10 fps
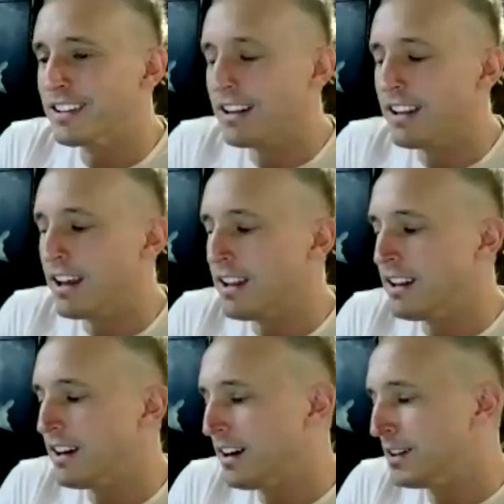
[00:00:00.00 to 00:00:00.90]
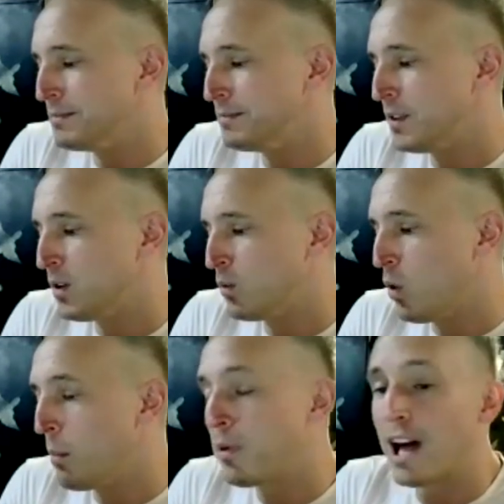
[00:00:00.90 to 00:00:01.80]
And then
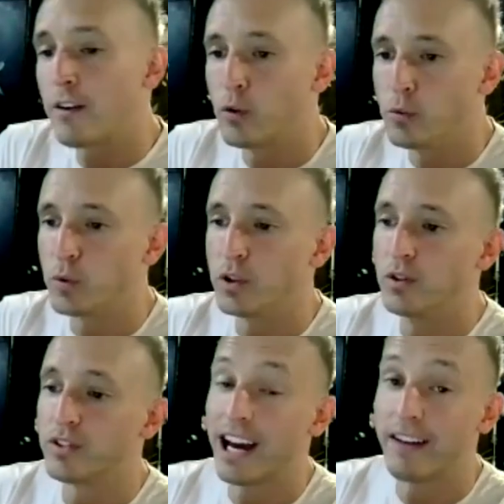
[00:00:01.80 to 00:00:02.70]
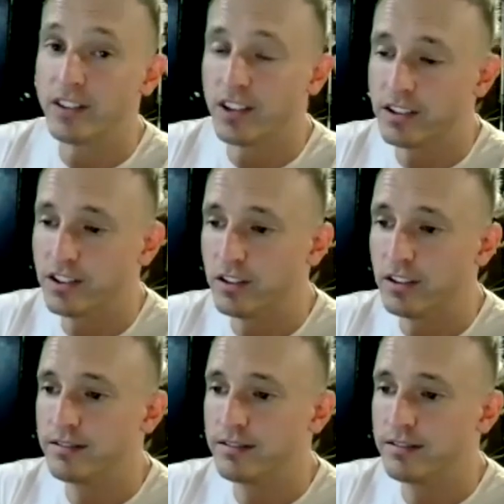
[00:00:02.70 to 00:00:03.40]
what platforms we use to advertise on.